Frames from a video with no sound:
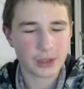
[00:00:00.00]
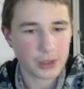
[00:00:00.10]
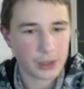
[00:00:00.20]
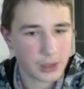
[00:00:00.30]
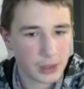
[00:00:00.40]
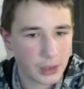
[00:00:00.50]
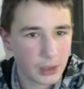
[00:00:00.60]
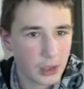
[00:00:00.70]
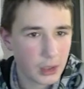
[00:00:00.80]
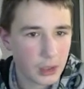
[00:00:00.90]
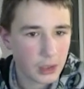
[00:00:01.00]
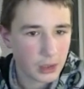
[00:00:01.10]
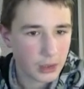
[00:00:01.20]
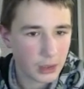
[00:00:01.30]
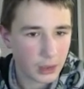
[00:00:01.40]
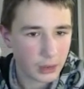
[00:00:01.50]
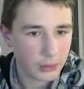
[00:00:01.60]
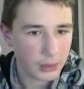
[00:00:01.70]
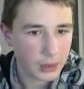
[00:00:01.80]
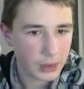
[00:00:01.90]
GG's. Then I go
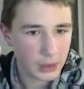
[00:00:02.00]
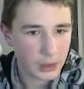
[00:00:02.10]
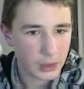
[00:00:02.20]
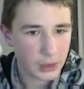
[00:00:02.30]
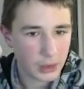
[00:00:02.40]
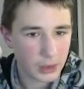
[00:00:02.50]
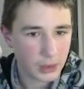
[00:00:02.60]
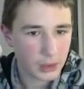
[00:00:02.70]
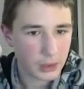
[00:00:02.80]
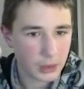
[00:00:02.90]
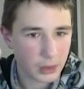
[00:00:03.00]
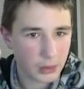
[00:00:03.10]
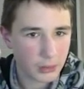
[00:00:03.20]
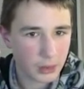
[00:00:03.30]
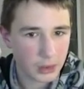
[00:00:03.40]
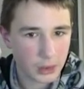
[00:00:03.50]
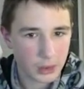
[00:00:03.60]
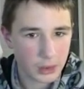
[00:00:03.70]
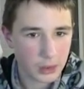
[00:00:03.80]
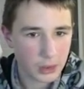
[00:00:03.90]
here, and
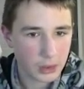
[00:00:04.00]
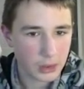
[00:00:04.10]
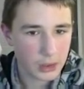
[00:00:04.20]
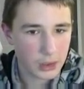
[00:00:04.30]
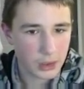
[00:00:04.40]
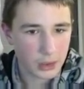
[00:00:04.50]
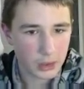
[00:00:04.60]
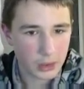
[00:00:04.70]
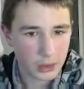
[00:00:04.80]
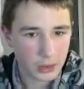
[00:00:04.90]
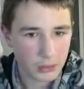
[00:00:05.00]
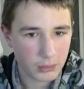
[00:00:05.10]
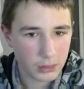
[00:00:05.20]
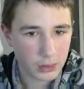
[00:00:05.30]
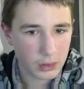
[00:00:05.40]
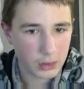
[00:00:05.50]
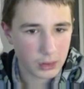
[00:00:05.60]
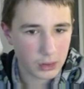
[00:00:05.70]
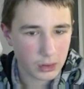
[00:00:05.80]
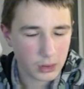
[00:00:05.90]
I go here, and I go
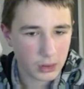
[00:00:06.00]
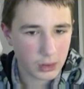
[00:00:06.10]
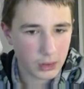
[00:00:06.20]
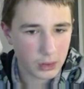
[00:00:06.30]
here, and